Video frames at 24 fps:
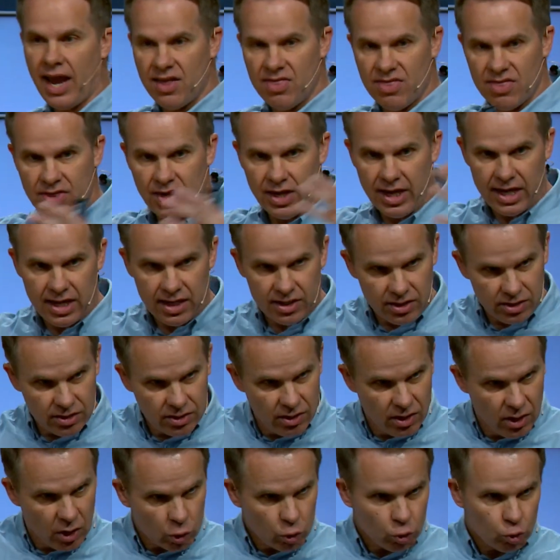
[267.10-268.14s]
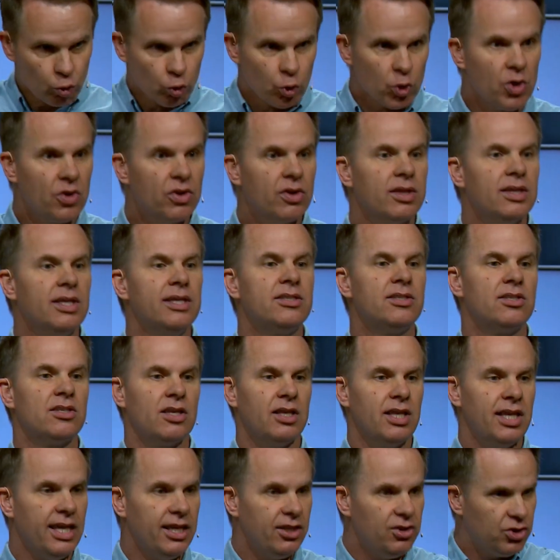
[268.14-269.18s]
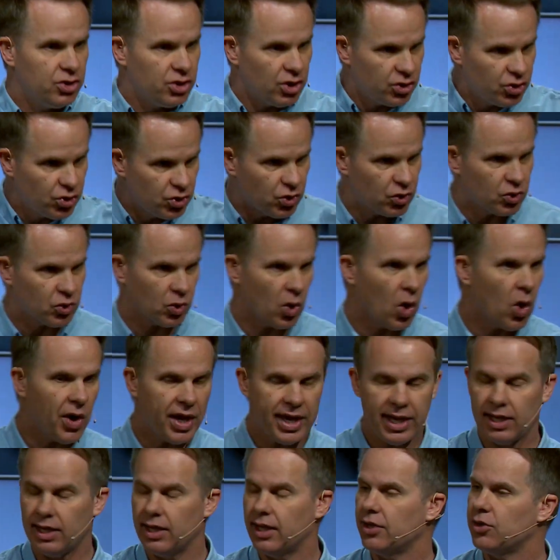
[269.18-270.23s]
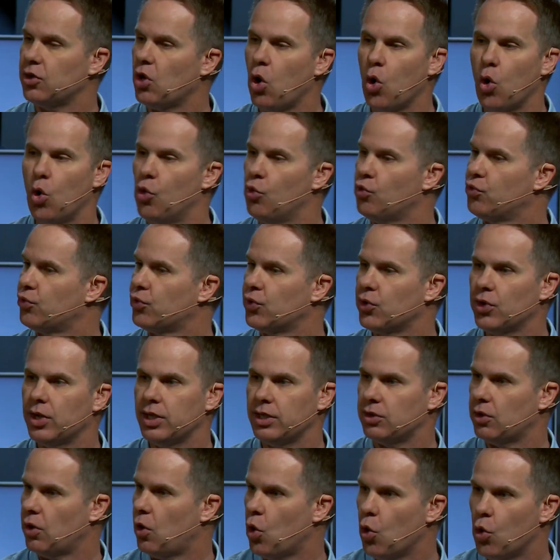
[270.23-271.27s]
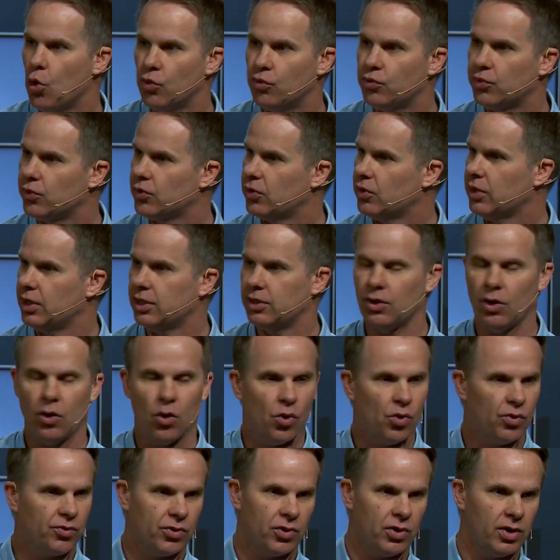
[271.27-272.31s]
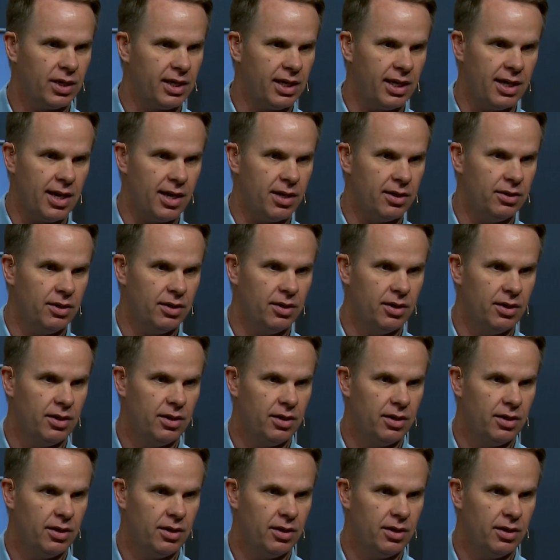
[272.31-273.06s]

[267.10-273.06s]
and then ruthlessly destroying it over and over and over again.